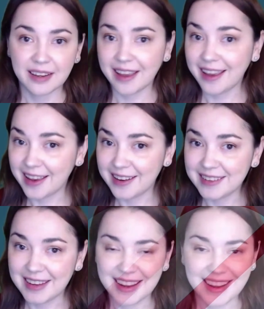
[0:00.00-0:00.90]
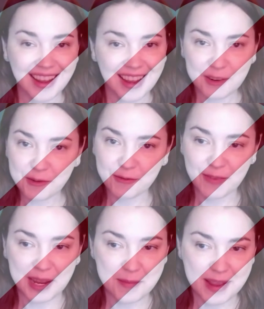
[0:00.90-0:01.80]
And I don't
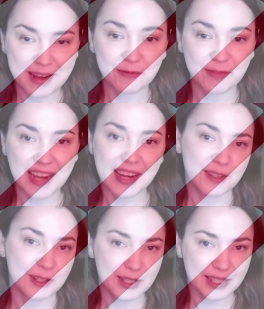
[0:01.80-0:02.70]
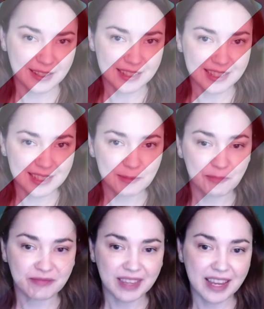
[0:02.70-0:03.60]
recommend rating your skills.
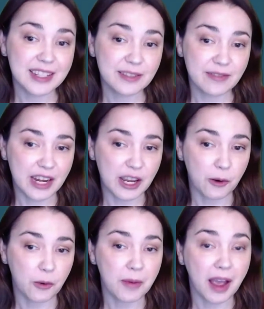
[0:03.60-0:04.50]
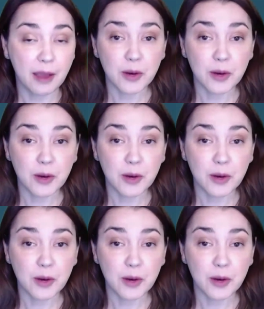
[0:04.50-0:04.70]
In this video, I